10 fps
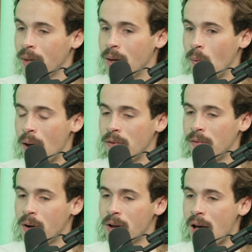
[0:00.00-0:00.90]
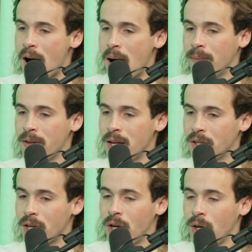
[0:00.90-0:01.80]
We have a very obvious
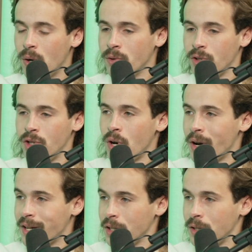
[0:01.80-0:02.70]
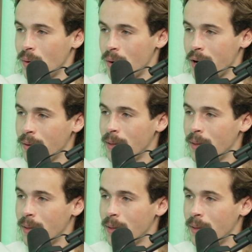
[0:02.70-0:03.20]
hero's journey story